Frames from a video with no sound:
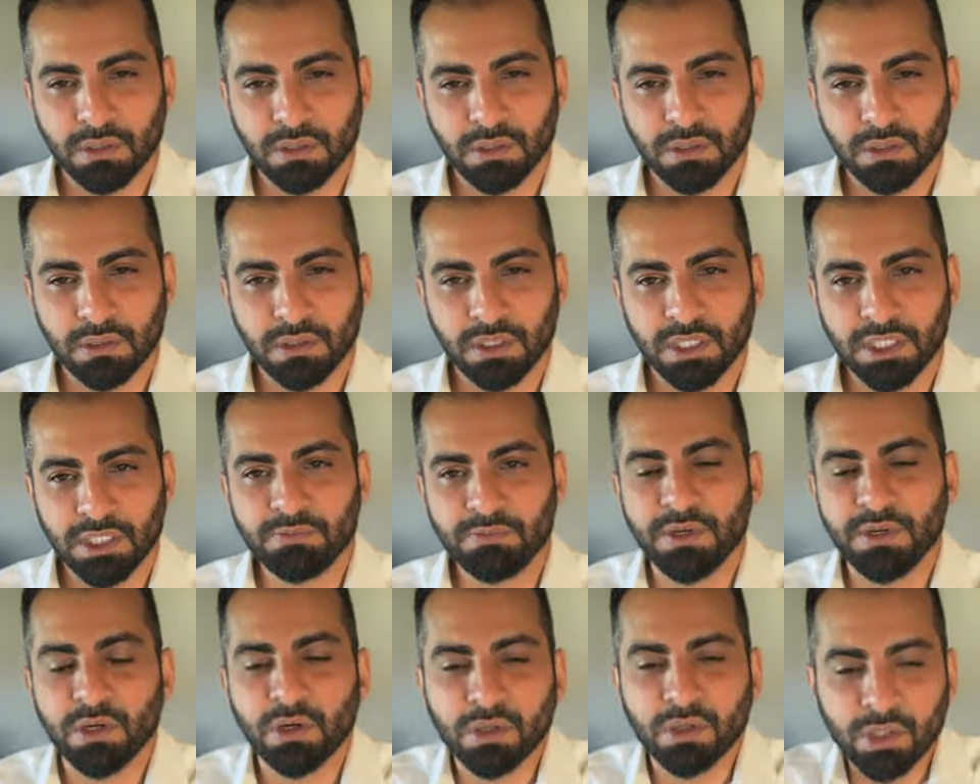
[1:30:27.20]
His
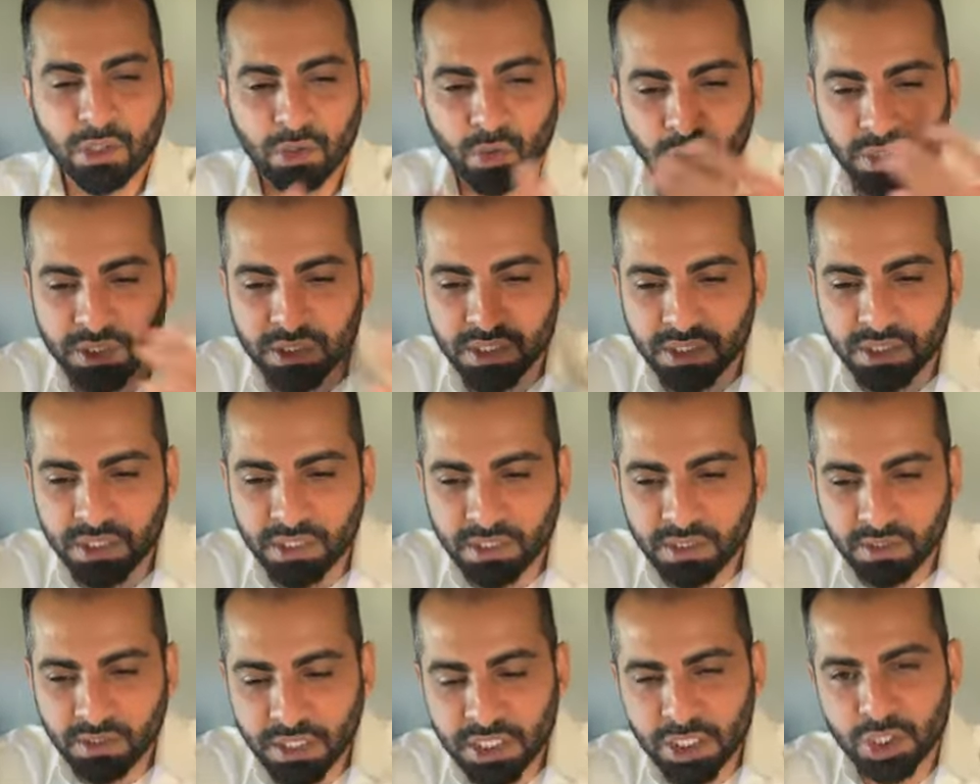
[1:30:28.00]
miracle
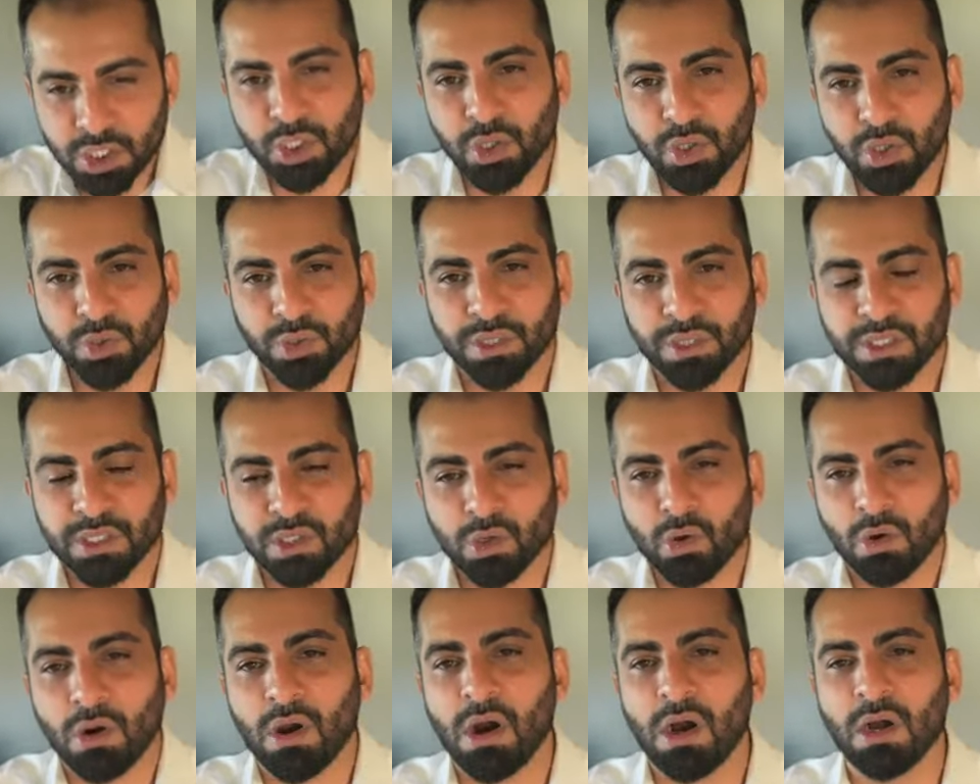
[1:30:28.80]
was his truth, his
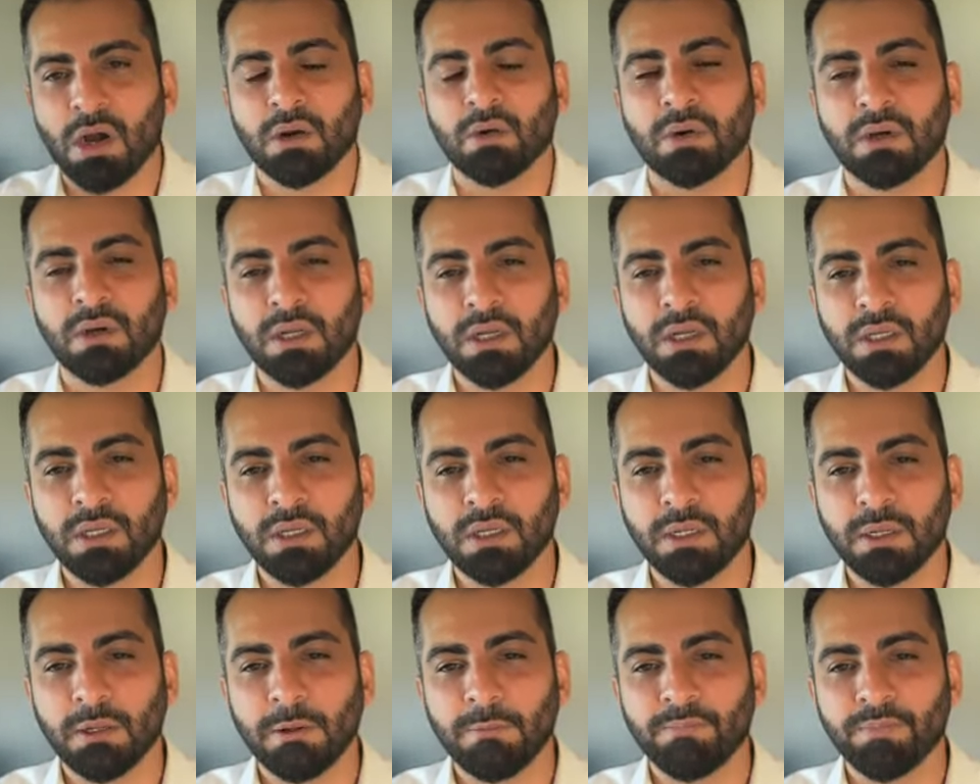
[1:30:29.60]
Quran,
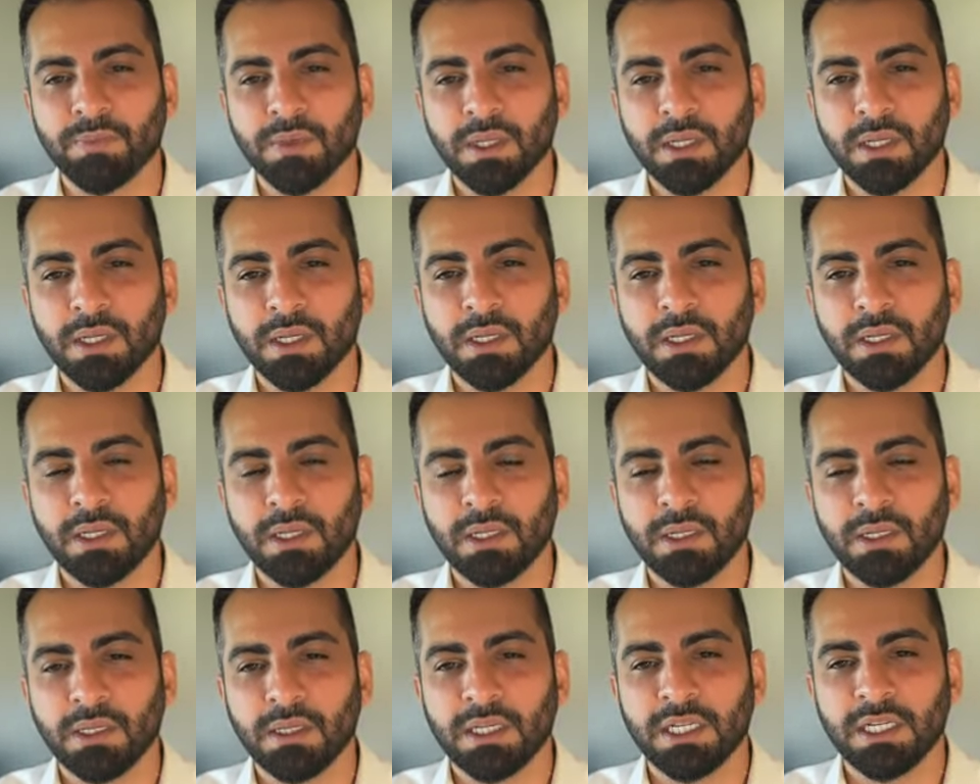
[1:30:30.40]

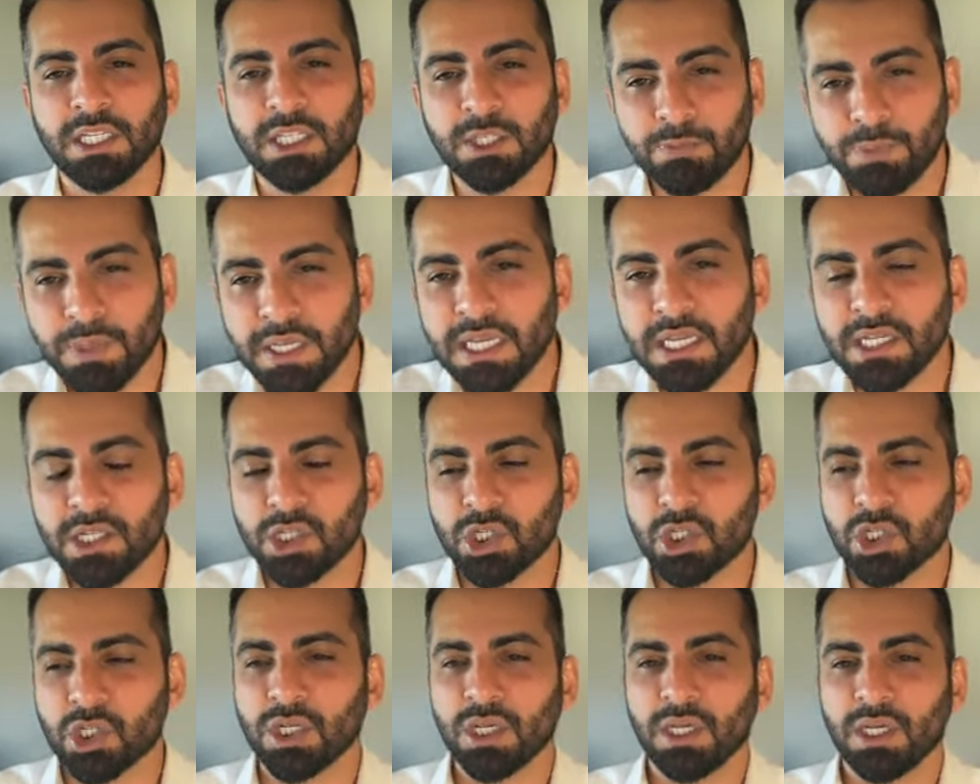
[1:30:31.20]
his
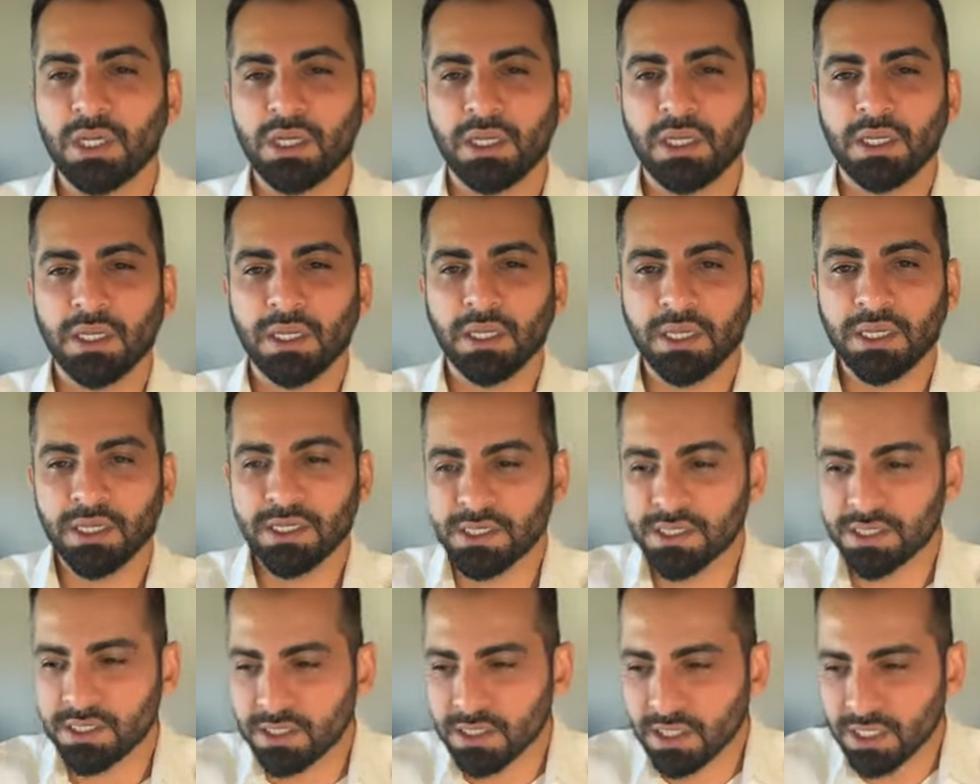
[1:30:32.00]
speech,
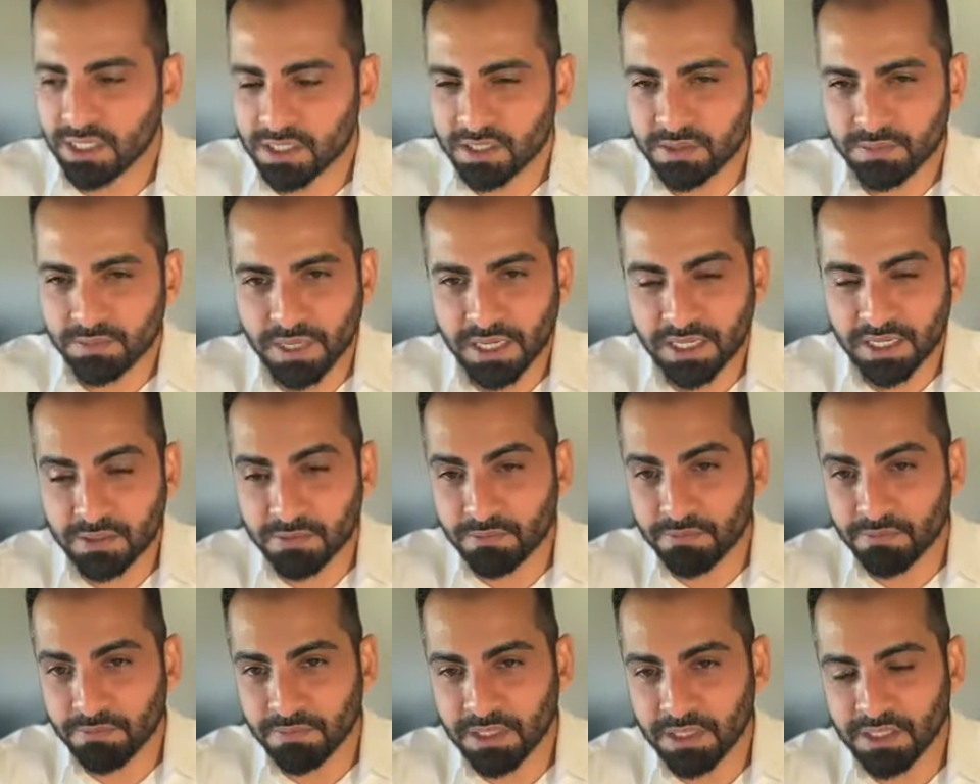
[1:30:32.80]
his
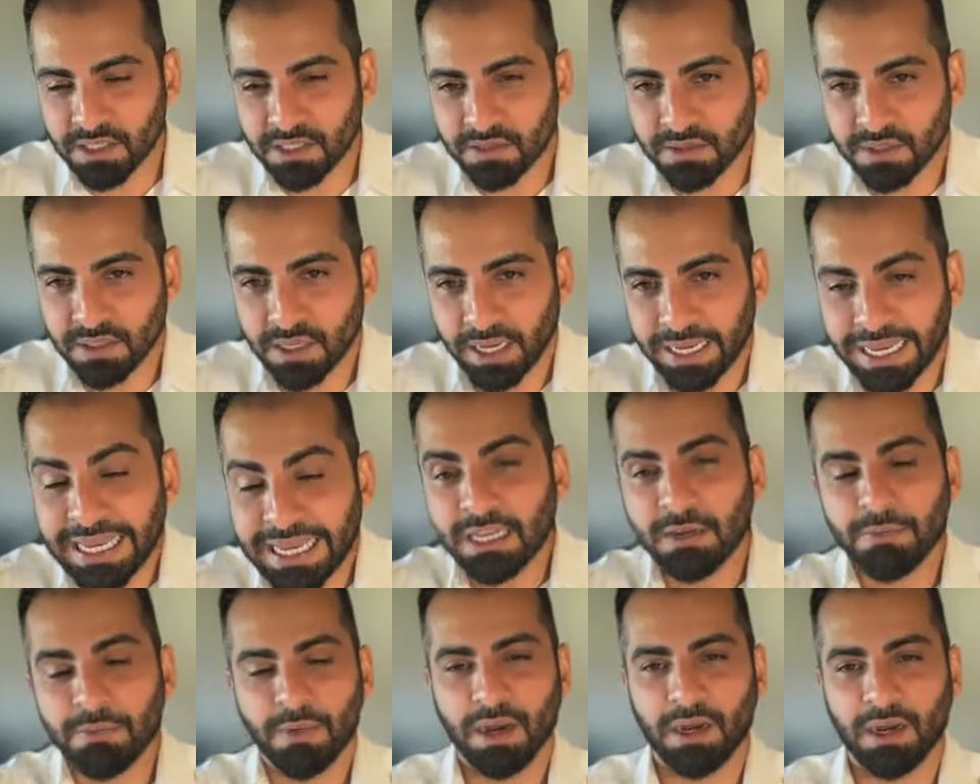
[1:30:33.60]

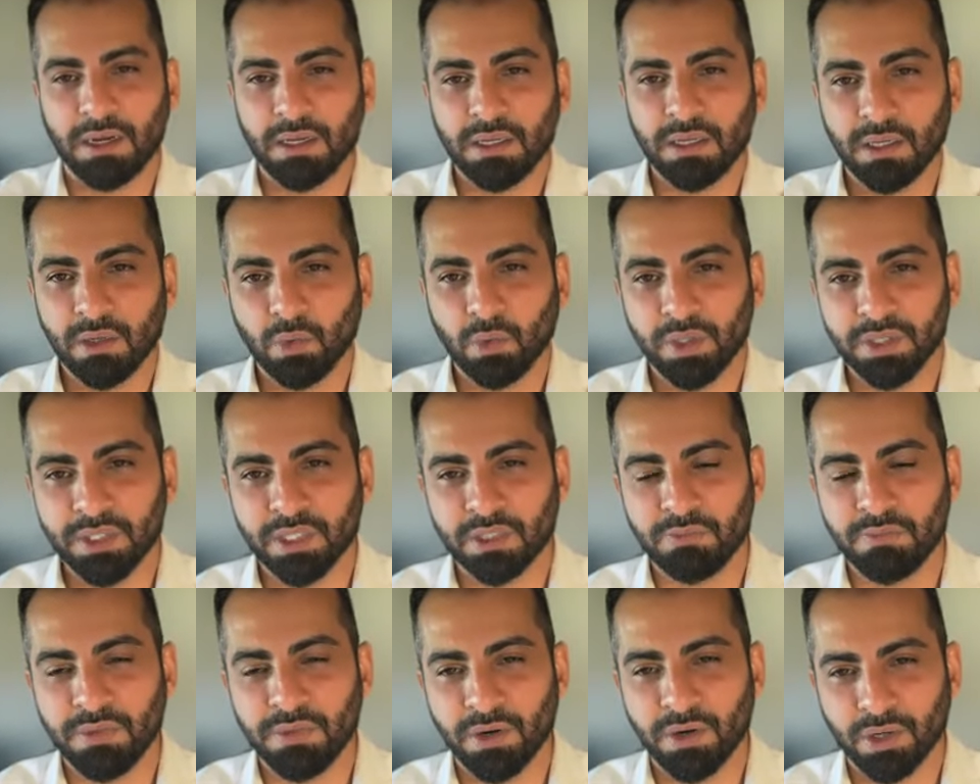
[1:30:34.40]
hikmah was his
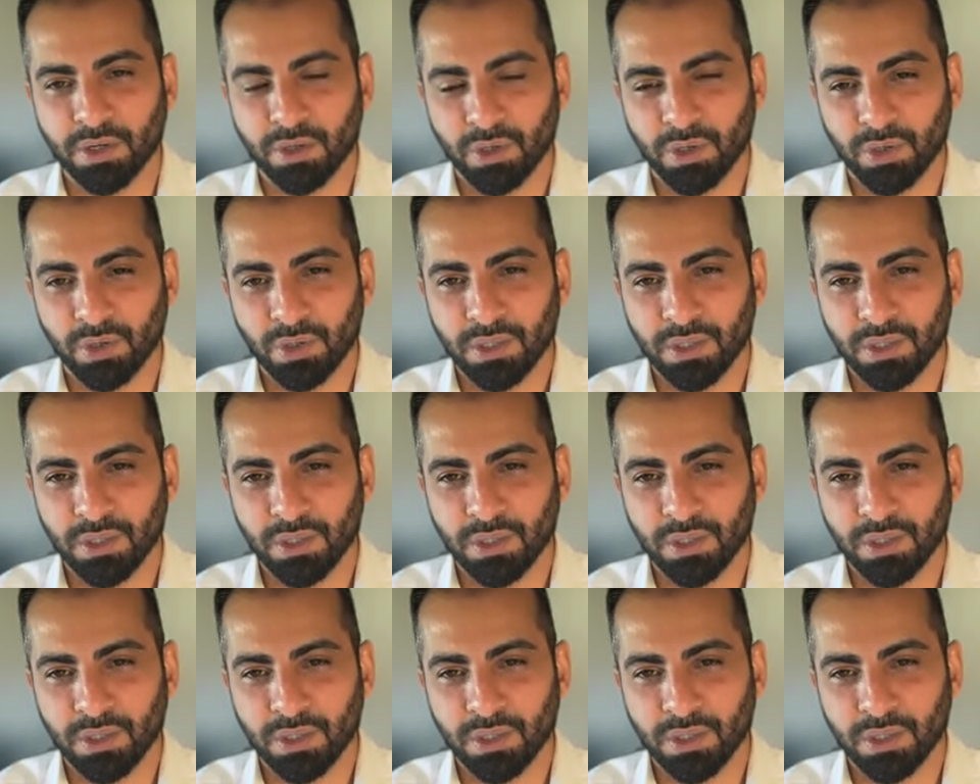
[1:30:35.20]
miracle.